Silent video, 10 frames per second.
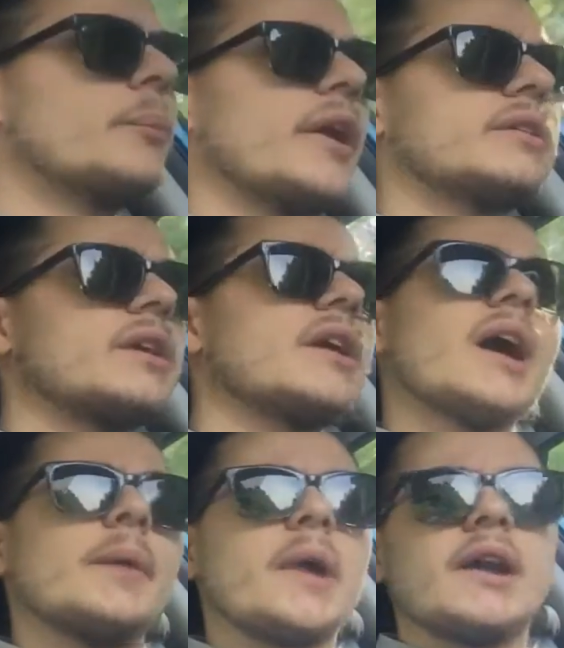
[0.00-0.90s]
But
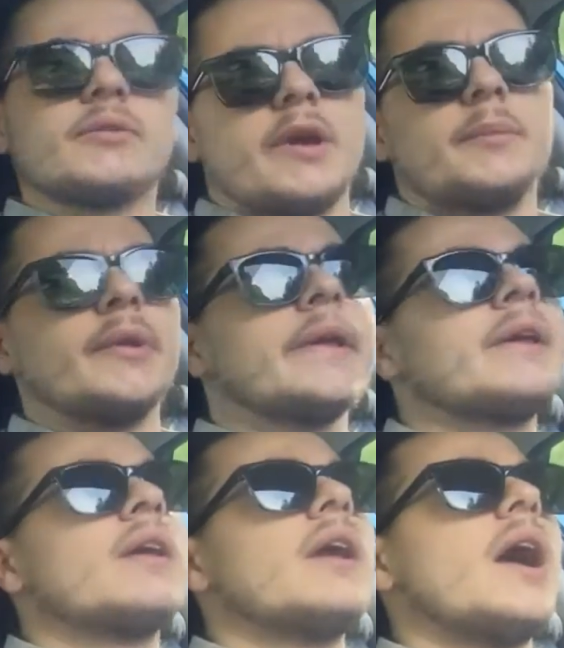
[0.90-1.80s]
I'm kind of rambling.
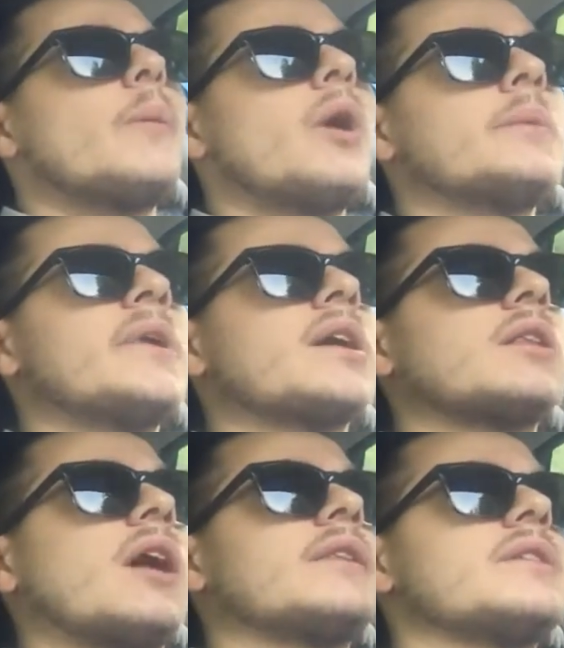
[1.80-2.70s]
I want to make a
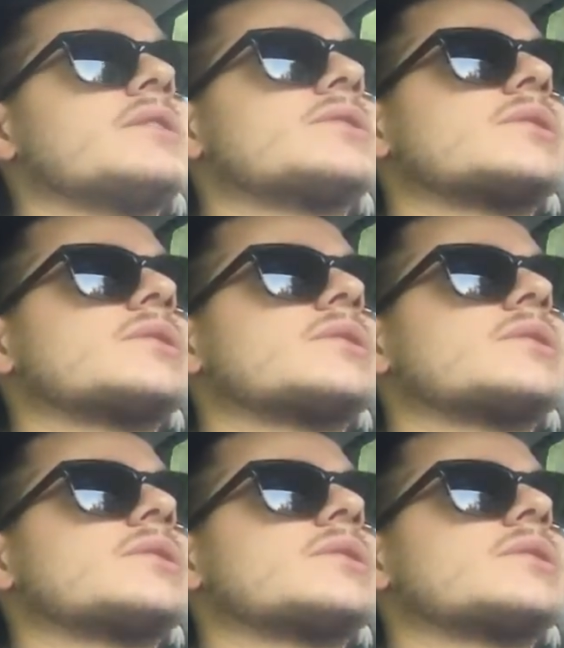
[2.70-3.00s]
lot of these